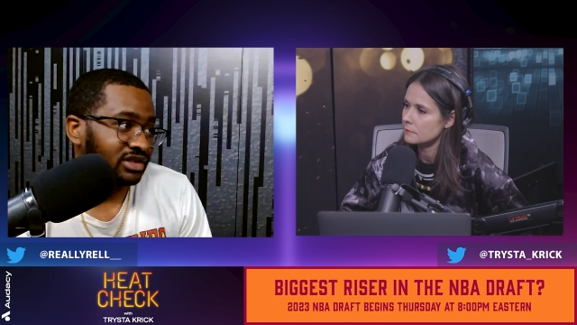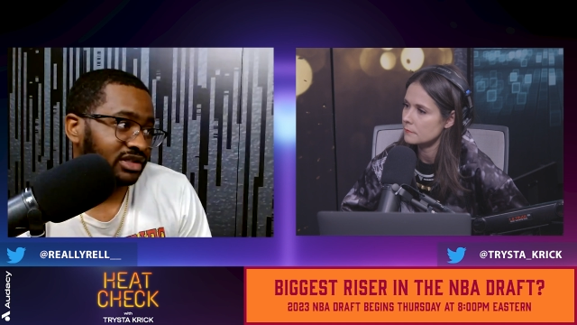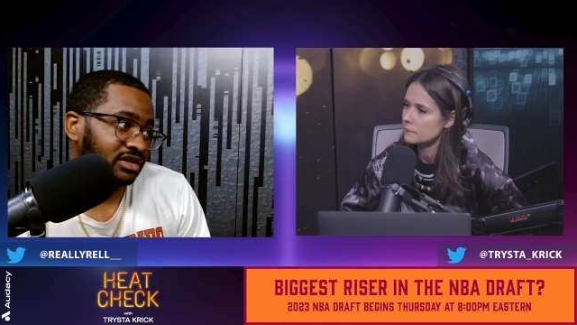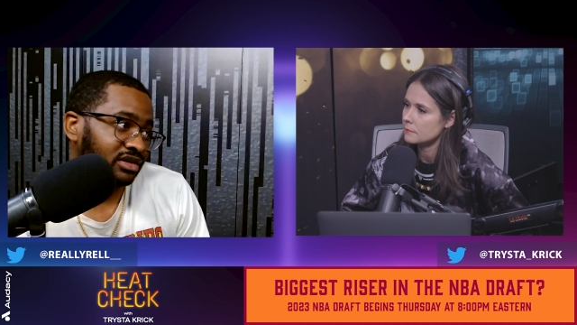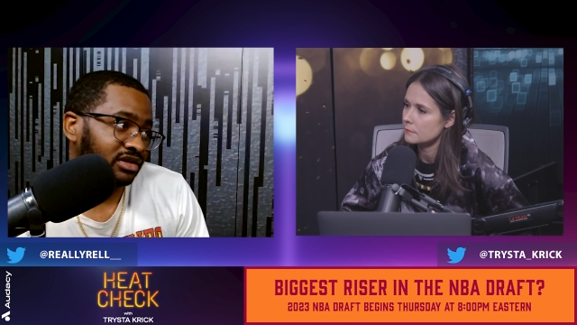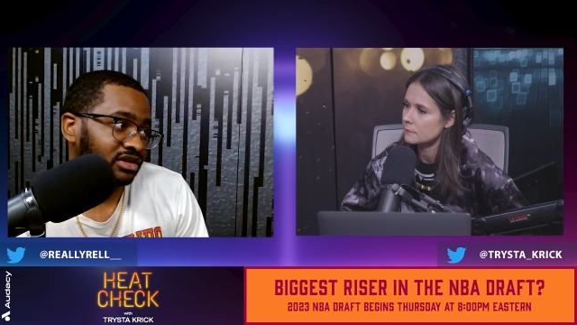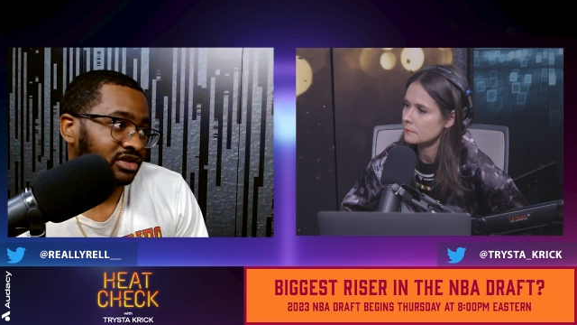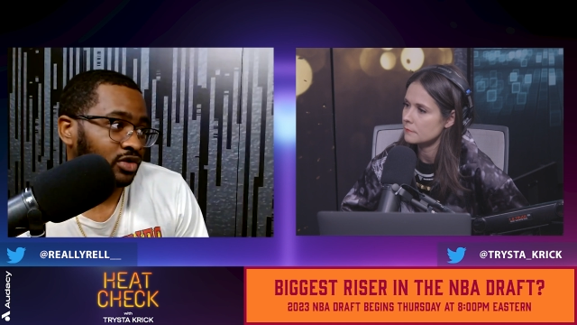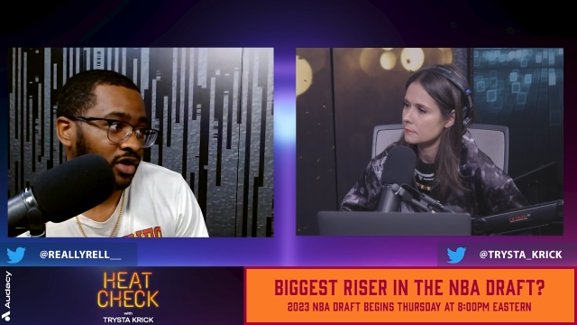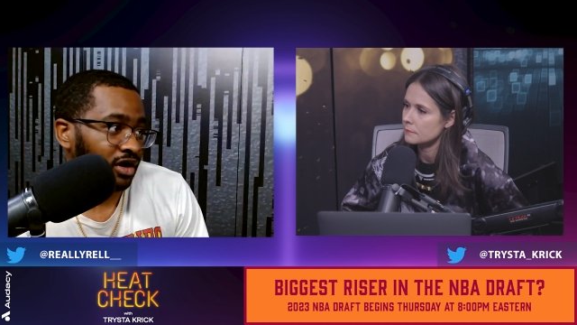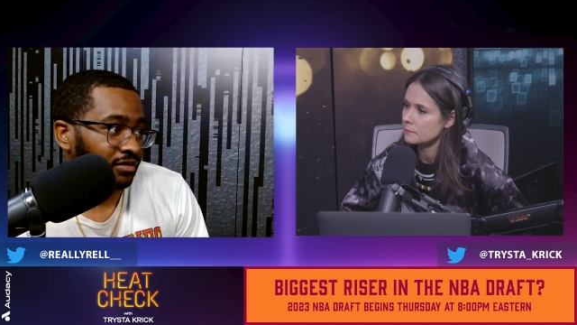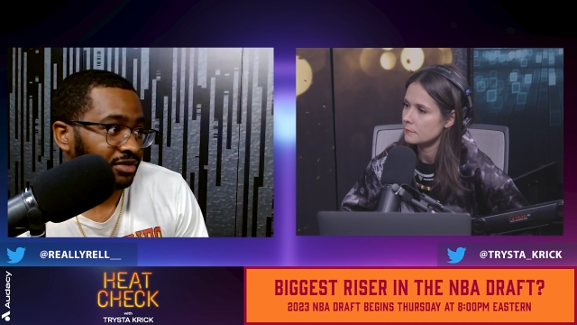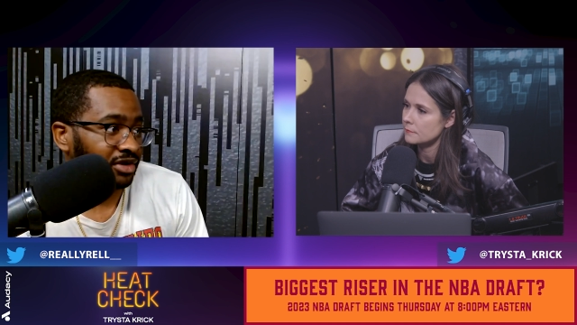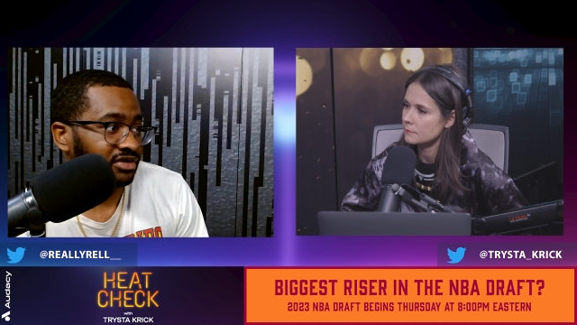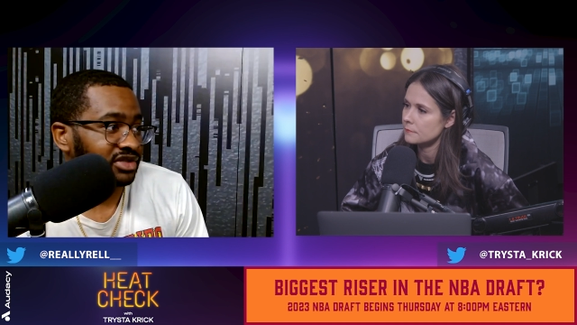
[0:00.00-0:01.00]
Speaker 1: to the 12,
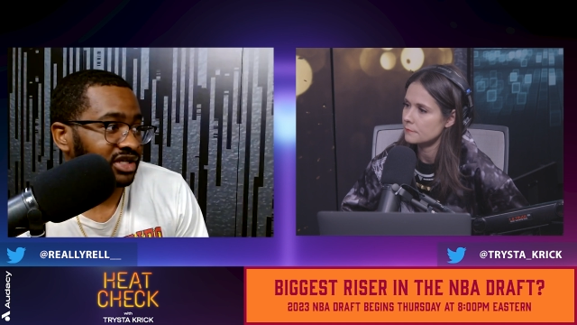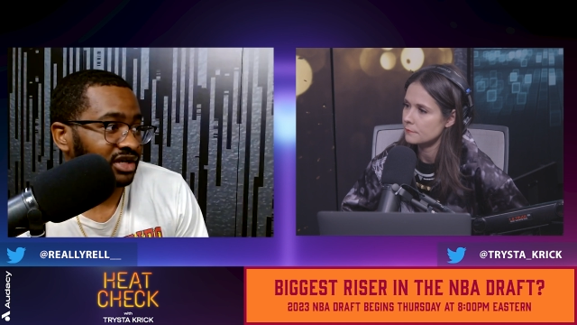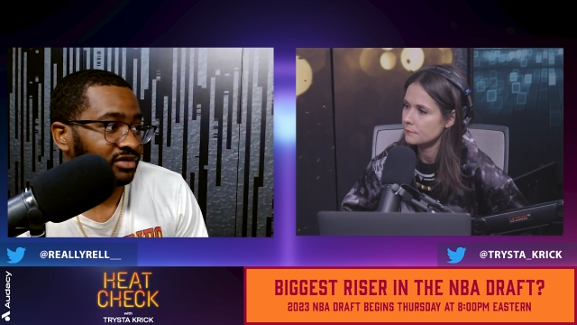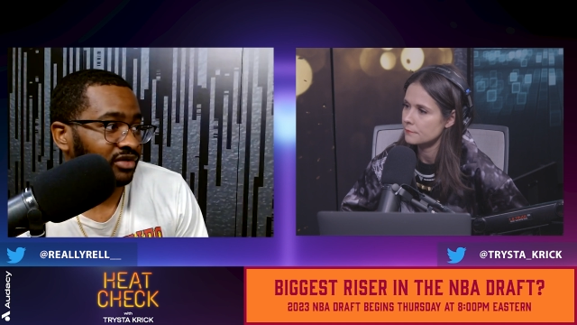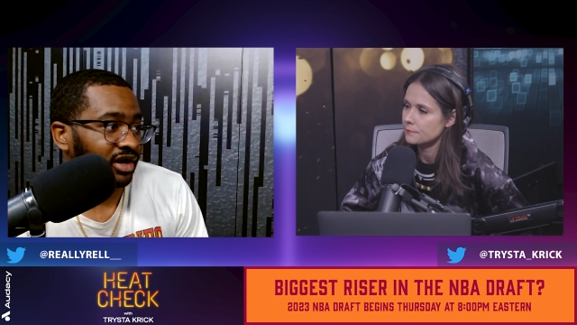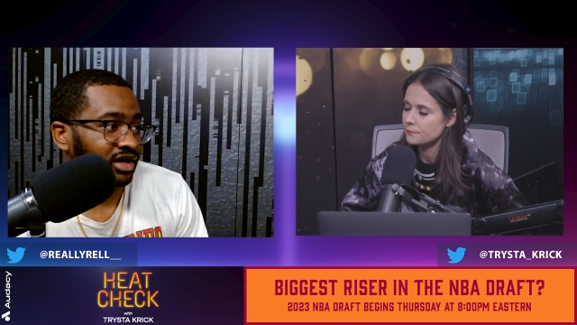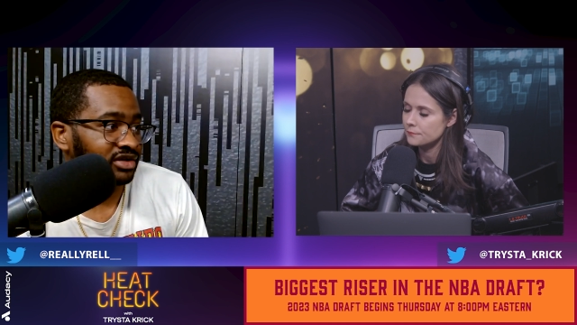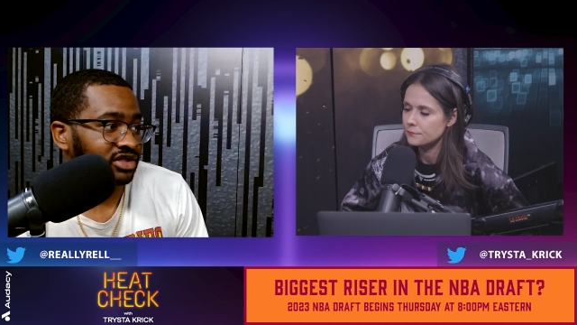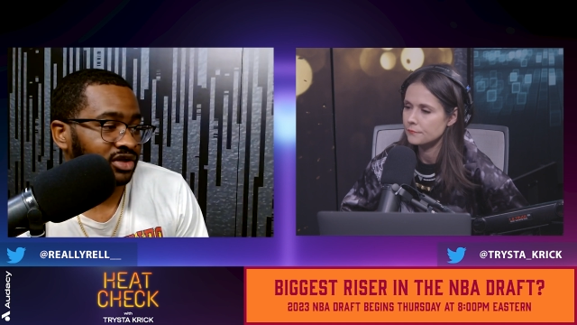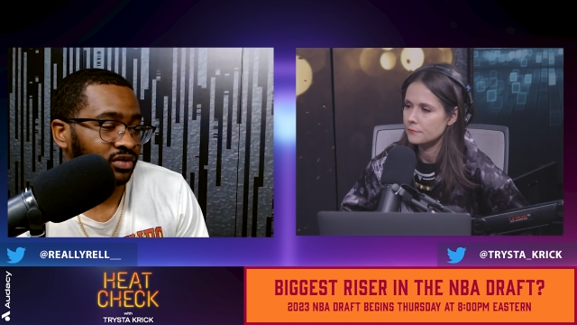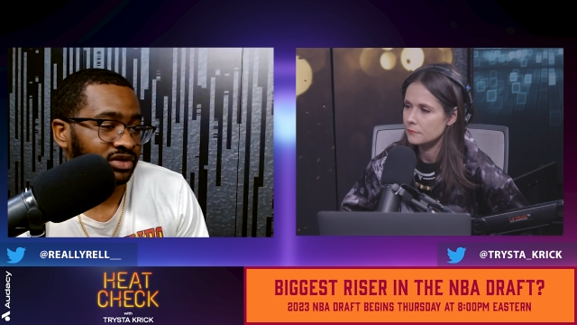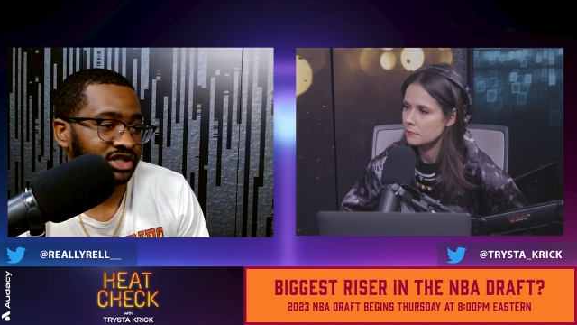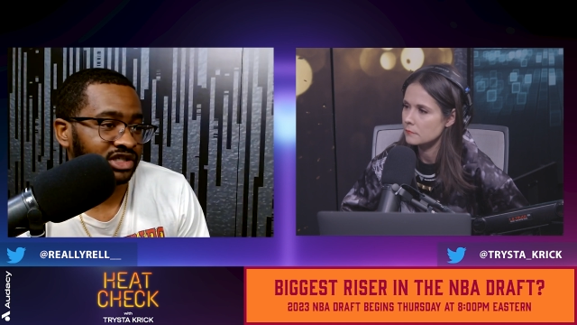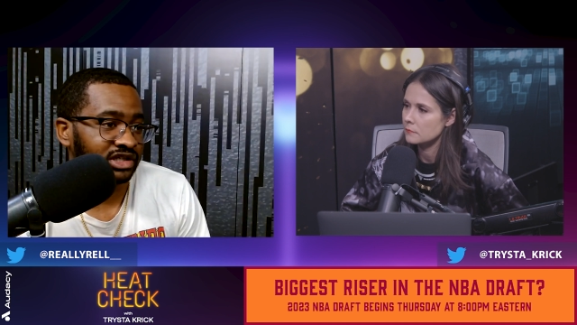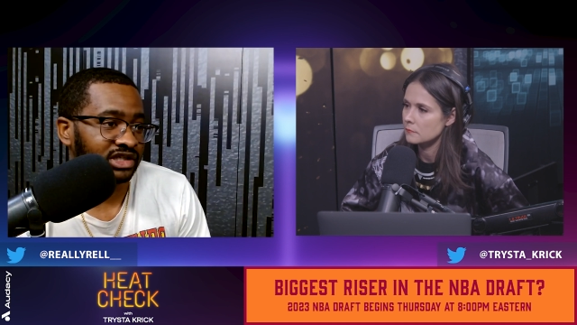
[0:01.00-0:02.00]
13 range. So it's
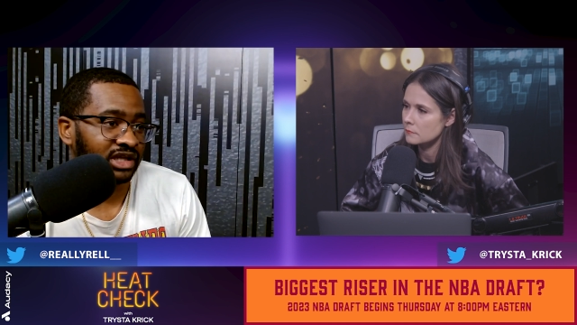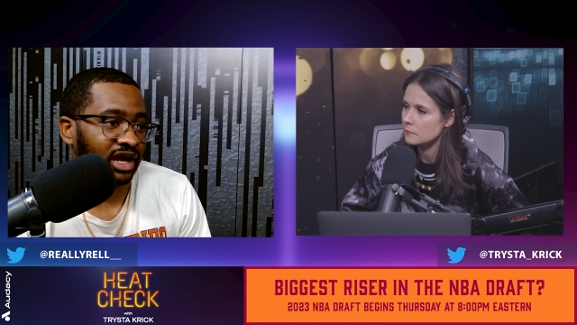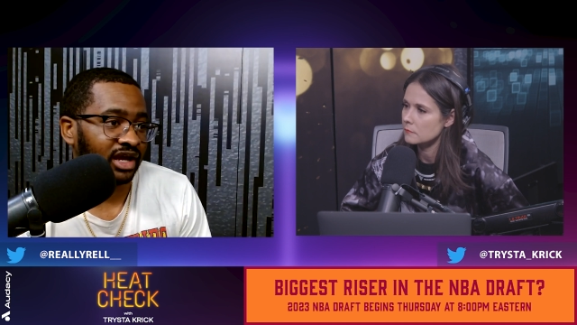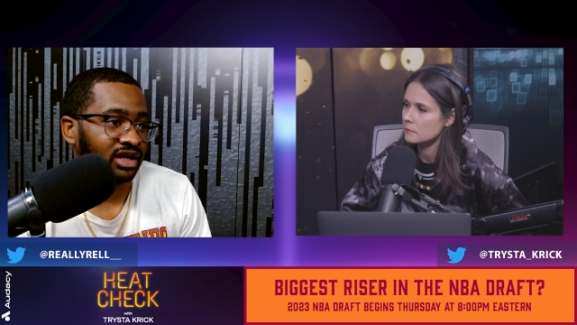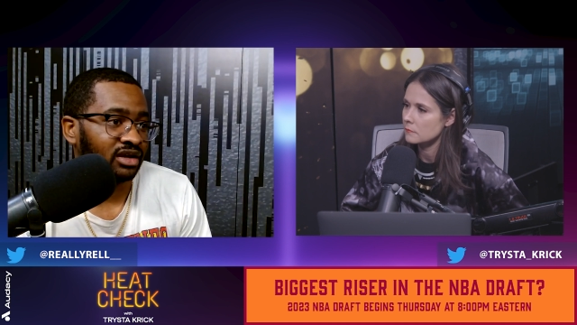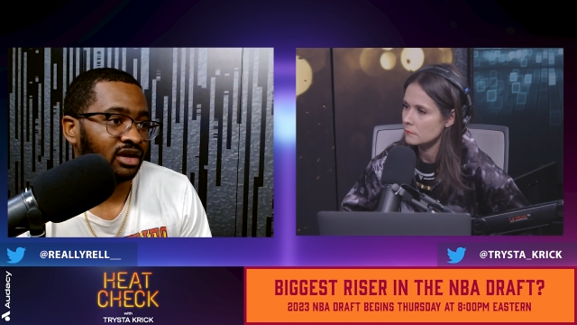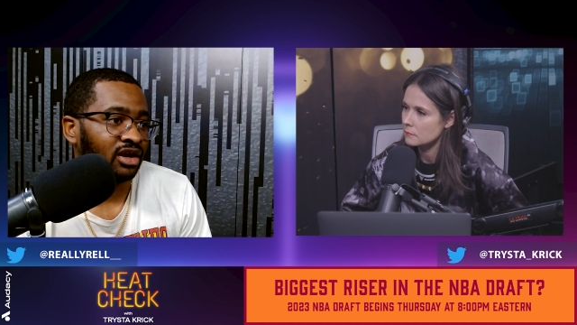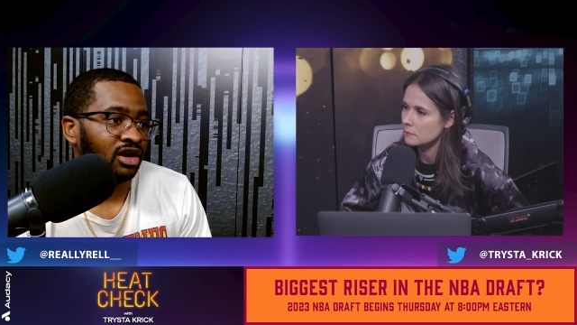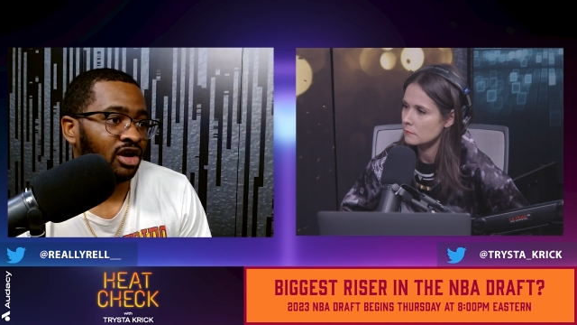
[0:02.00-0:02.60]
just like,